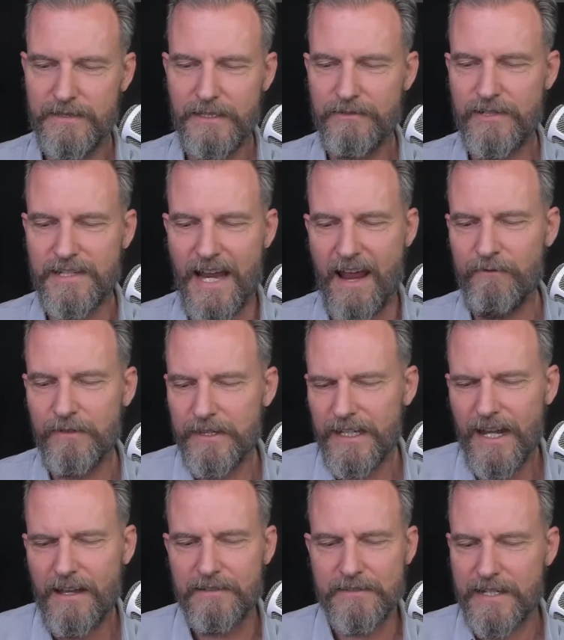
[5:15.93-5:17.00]
just
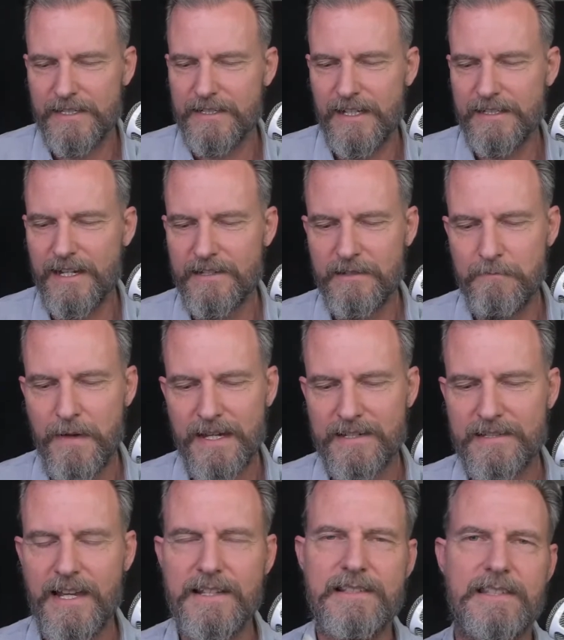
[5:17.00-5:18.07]
everything else. It doesn't make
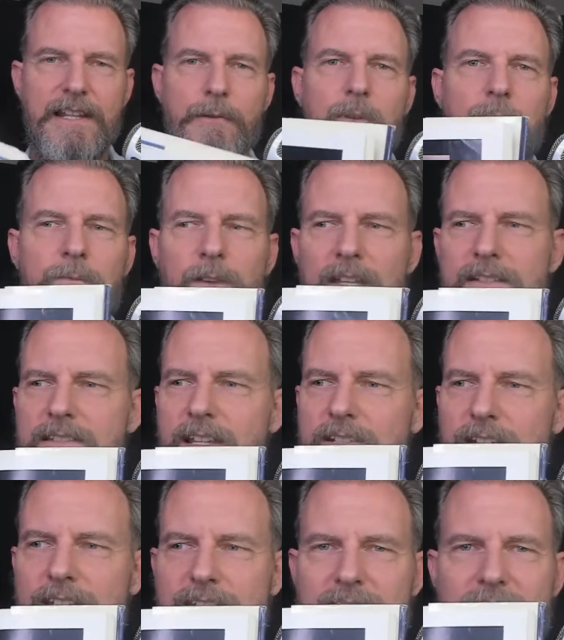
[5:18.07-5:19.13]
sense that it would fit in
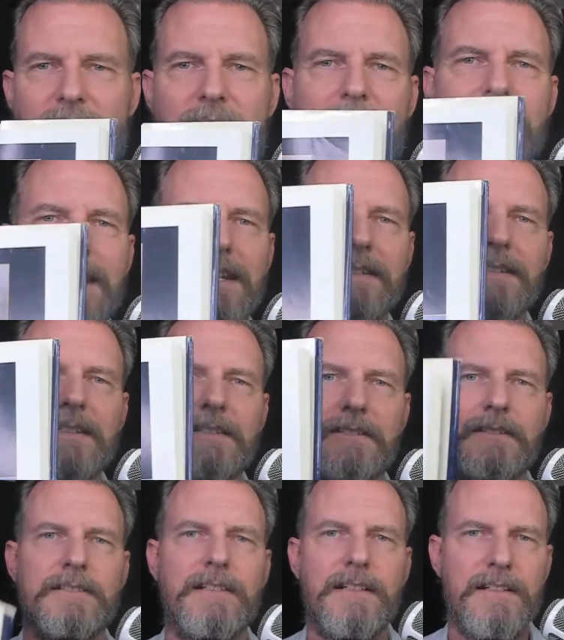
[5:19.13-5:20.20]
such a tiny
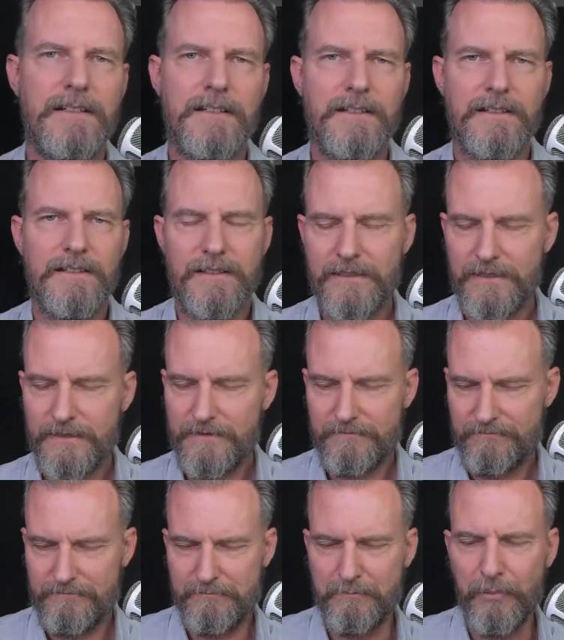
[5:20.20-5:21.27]
little
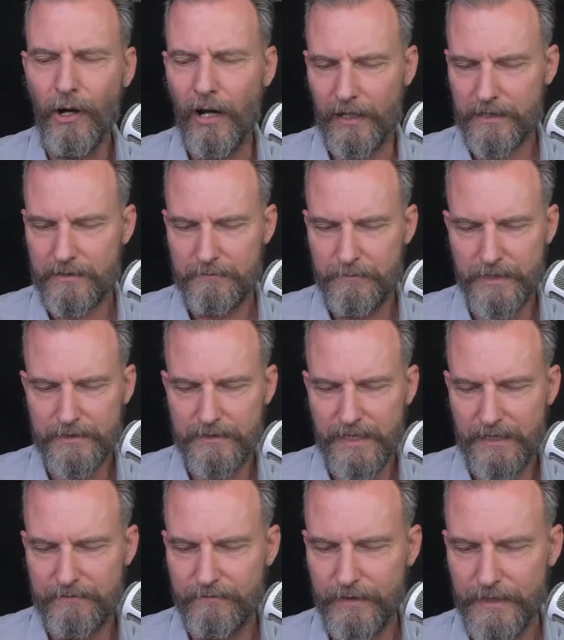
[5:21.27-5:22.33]
book, but
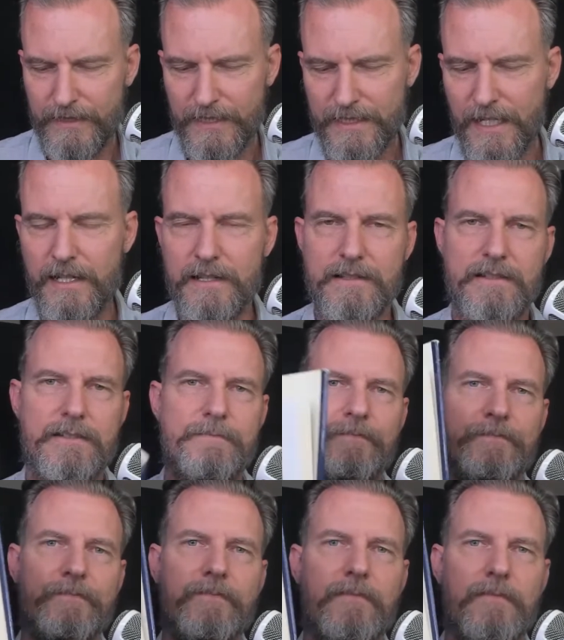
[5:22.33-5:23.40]
it really does.
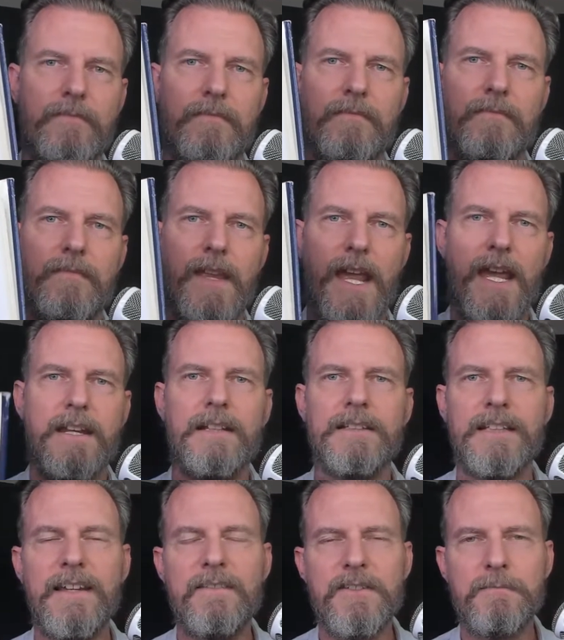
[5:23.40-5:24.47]
And it
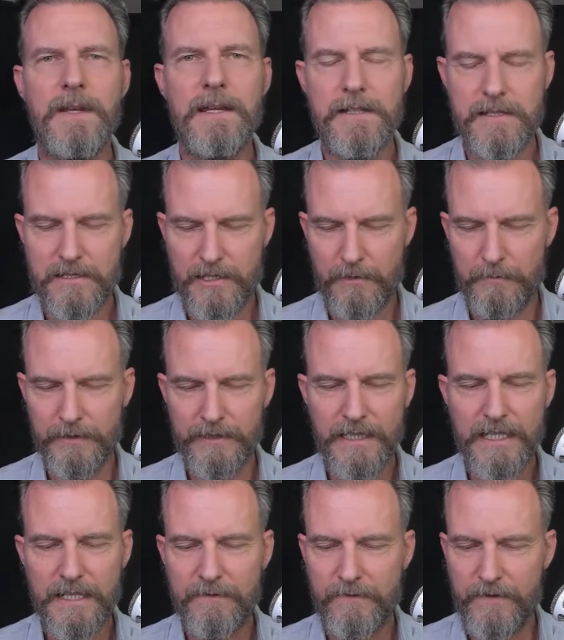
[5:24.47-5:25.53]
leaves me to
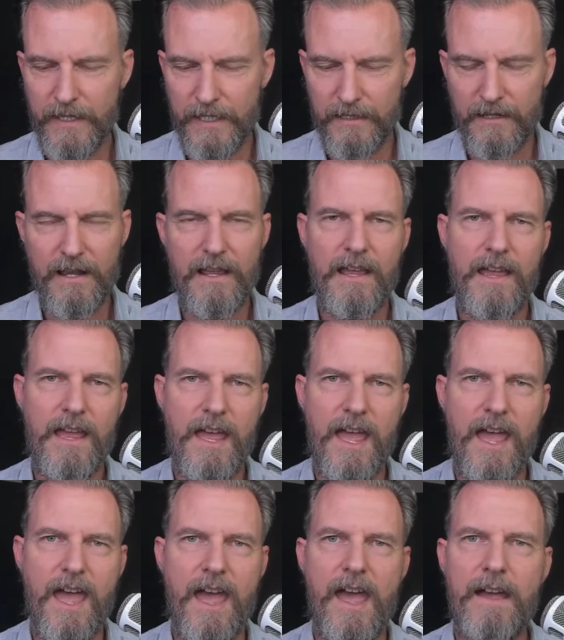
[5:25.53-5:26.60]
believe that
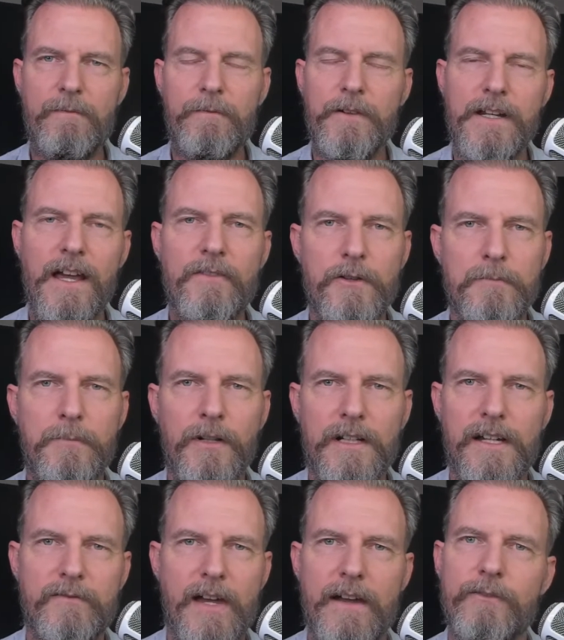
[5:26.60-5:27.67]
every other
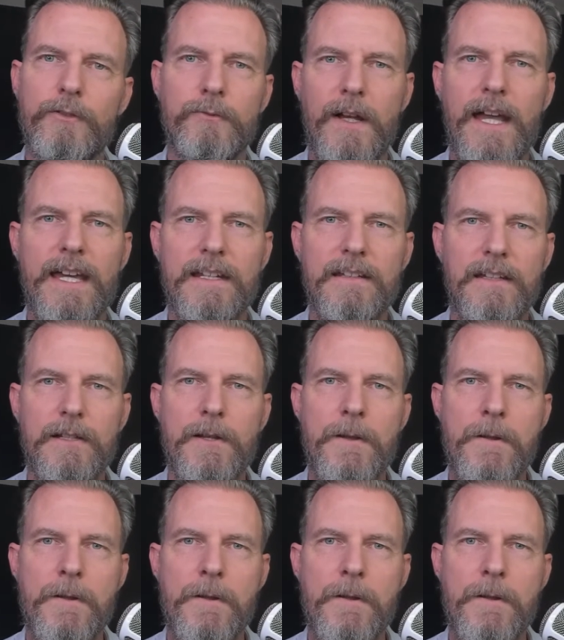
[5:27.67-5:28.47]
book I've ever read